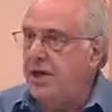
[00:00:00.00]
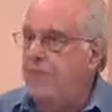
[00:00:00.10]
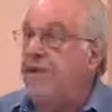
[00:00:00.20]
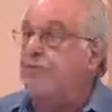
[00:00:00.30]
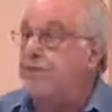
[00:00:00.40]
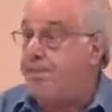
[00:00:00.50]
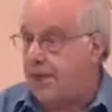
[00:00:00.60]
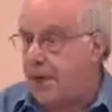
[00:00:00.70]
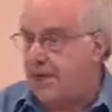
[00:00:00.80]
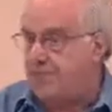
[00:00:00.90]
by the
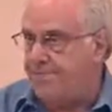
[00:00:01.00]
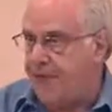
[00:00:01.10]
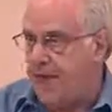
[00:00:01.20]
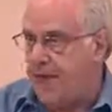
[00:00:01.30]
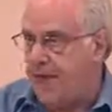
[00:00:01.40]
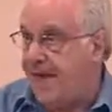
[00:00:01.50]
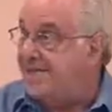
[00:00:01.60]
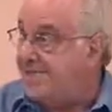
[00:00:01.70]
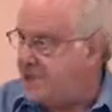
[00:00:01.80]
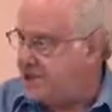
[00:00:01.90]
Republican Party
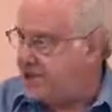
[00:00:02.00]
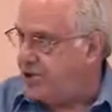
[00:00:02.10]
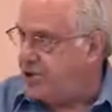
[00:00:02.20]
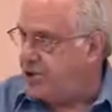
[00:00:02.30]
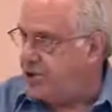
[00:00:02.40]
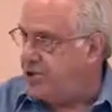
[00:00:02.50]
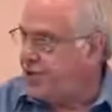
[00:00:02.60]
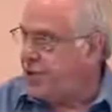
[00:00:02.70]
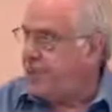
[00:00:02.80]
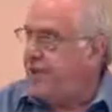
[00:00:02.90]
as an
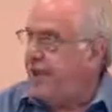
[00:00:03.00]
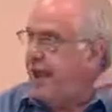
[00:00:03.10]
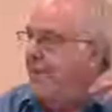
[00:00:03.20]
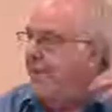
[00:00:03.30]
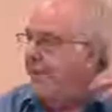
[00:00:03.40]
institution, and